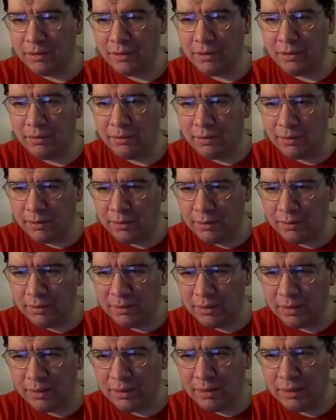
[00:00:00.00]
Colqhoun.
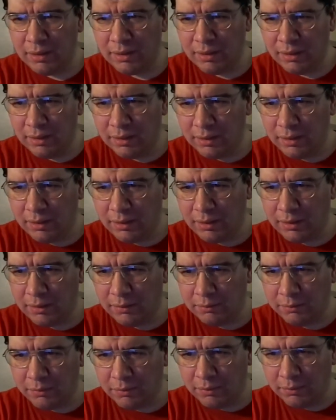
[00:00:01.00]

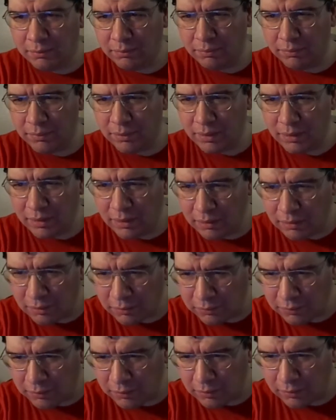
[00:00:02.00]
I need to
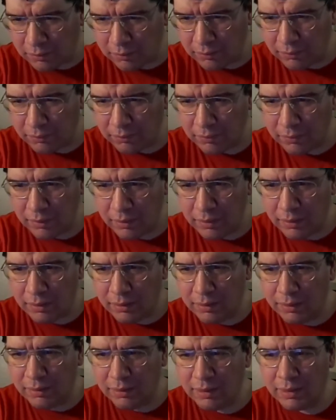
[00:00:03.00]
look for the,
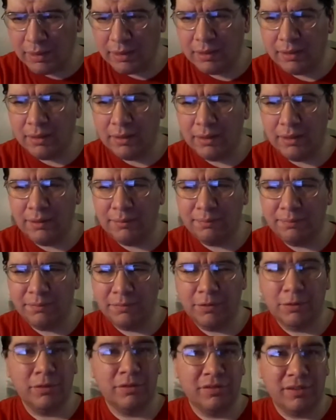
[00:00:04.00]
like,
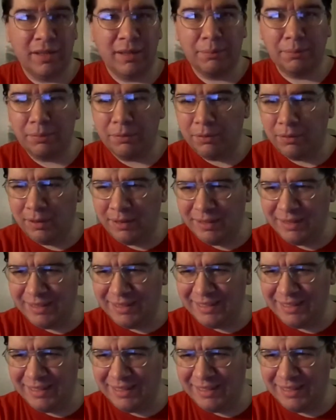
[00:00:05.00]
for example,